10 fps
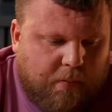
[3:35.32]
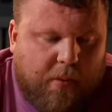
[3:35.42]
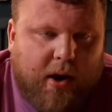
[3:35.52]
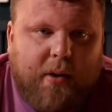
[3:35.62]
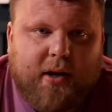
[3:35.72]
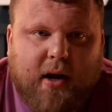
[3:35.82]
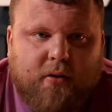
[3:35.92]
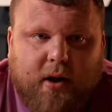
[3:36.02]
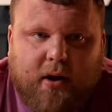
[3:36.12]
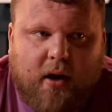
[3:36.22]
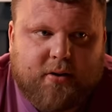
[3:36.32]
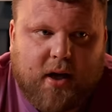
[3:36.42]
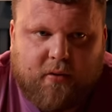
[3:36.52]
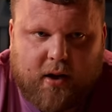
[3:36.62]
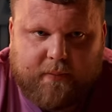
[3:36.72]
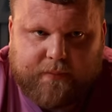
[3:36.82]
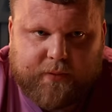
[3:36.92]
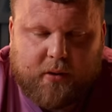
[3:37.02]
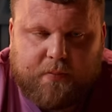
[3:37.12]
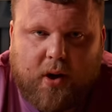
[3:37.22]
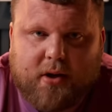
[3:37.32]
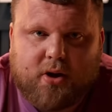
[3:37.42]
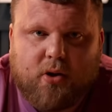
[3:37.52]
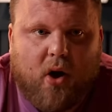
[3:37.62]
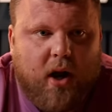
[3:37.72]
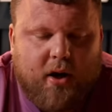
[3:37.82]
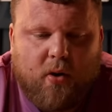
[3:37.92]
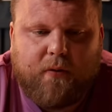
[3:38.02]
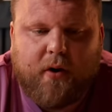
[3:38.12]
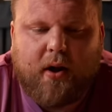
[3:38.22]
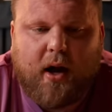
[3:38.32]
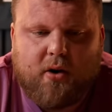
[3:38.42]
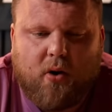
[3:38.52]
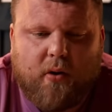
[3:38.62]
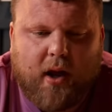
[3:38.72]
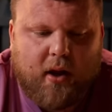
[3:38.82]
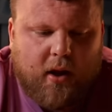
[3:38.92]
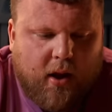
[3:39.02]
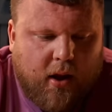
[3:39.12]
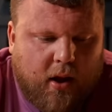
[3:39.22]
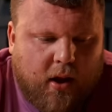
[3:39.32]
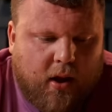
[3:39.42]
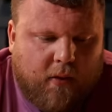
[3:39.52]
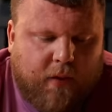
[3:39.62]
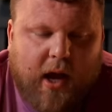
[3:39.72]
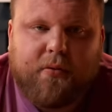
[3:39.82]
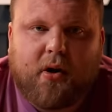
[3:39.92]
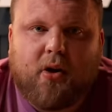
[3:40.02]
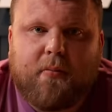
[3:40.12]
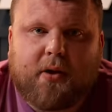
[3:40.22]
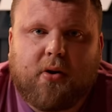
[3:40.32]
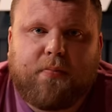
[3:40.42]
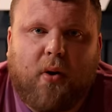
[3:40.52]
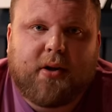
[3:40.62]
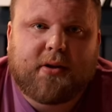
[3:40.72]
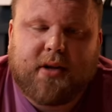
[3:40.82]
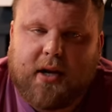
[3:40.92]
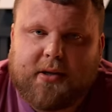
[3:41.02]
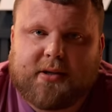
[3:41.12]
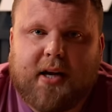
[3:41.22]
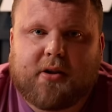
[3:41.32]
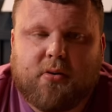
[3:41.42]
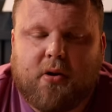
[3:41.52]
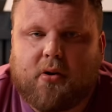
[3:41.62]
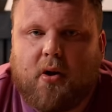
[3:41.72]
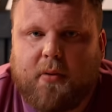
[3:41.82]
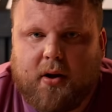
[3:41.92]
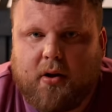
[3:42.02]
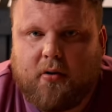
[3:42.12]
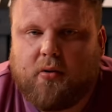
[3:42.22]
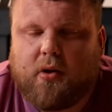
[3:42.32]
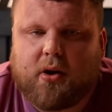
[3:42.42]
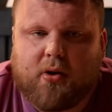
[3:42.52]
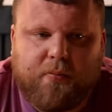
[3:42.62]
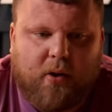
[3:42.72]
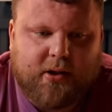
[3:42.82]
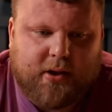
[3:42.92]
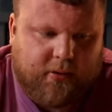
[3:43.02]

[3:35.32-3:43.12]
But when I went down there, I was like, right, put a suit on. I know that 5 would have got me good points, and then 6 would have got me really good points.